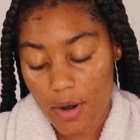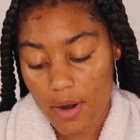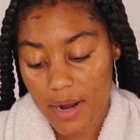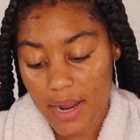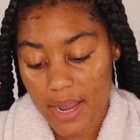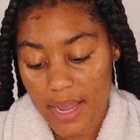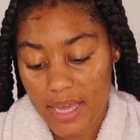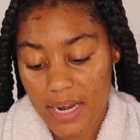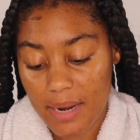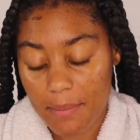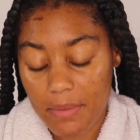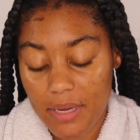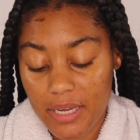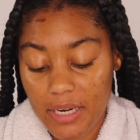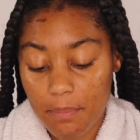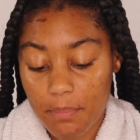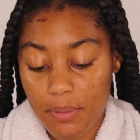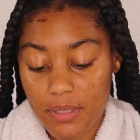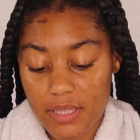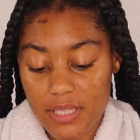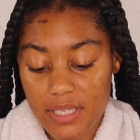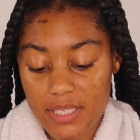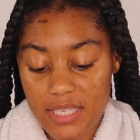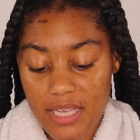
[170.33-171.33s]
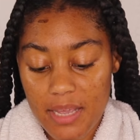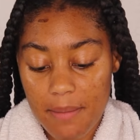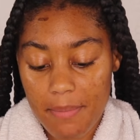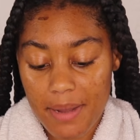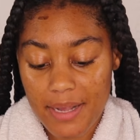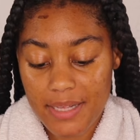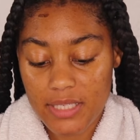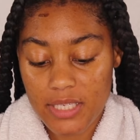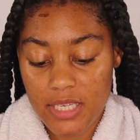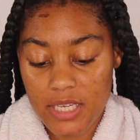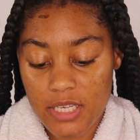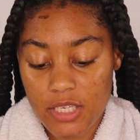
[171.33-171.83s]
and I'm gonna put this in
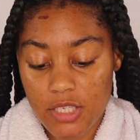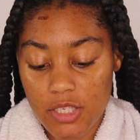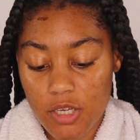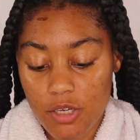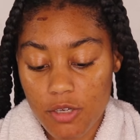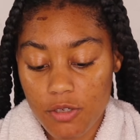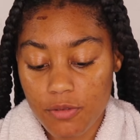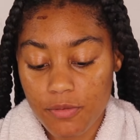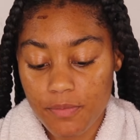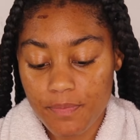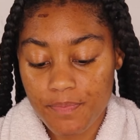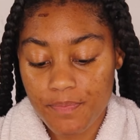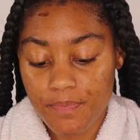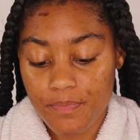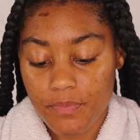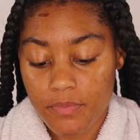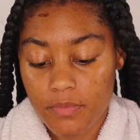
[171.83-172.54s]
my T-zone.